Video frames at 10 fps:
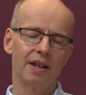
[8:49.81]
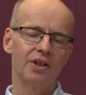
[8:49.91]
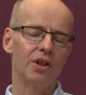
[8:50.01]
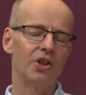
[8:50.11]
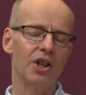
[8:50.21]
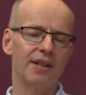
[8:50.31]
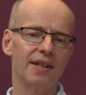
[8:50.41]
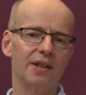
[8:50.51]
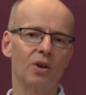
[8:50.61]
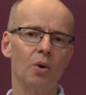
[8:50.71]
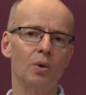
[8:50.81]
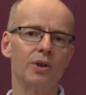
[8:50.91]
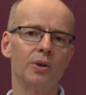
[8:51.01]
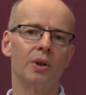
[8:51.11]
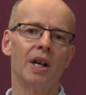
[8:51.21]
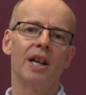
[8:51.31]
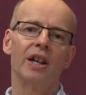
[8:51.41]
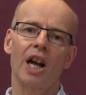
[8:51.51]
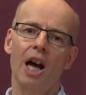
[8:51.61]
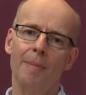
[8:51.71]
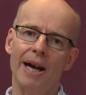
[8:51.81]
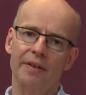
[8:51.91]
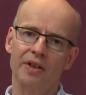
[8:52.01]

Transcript: to Jesus' call to come out